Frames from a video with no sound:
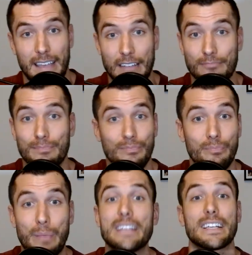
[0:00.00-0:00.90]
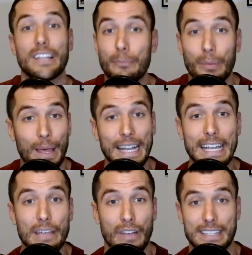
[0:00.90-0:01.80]
and basically didn't play any
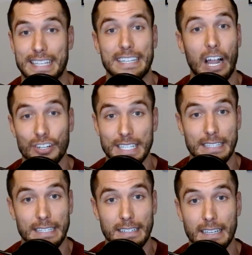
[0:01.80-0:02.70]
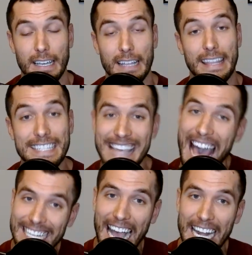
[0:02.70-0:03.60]
defense the entire season. He's
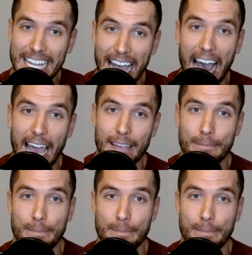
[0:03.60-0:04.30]
that kind of guy.